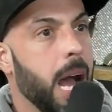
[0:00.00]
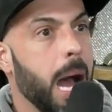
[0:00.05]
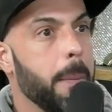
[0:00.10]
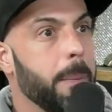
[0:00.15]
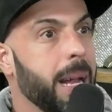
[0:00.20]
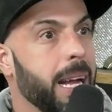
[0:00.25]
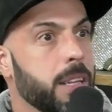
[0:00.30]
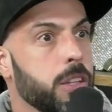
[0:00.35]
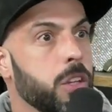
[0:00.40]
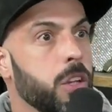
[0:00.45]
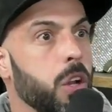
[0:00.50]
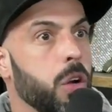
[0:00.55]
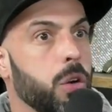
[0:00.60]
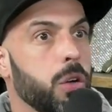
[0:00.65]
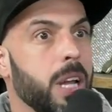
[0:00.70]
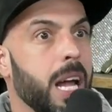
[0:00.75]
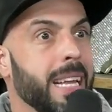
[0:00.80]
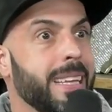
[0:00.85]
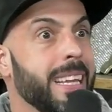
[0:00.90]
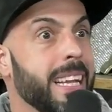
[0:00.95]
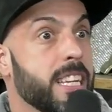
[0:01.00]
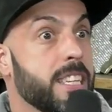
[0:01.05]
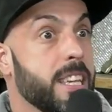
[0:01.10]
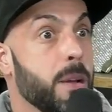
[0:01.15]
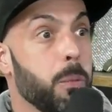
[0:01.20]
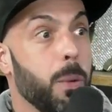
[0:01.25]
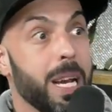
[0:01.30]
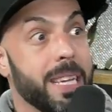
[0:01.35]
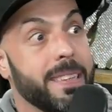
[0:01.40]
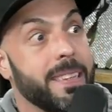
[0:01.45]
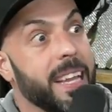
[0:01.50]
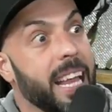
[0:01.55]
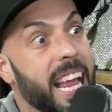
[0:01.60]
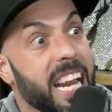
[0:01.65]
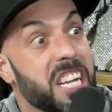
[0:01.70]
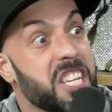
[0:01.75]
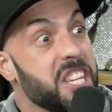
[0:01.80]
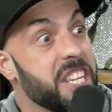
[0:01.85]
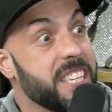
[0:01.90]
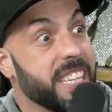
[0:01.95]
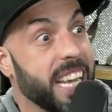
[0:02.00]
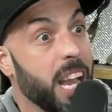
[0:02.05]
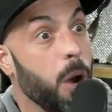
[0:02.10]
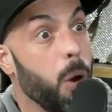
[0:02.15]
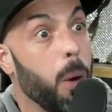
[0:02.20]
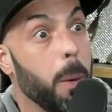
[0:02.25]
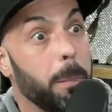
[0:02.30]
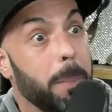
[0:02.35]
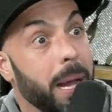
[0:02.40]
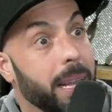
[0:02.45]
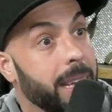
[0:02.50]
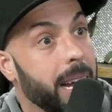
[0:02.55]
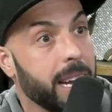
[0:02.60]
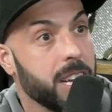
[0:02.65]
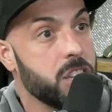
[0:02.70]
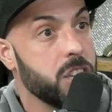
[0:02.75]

I'm not, you know, I think it's wasted energy to get all bent out of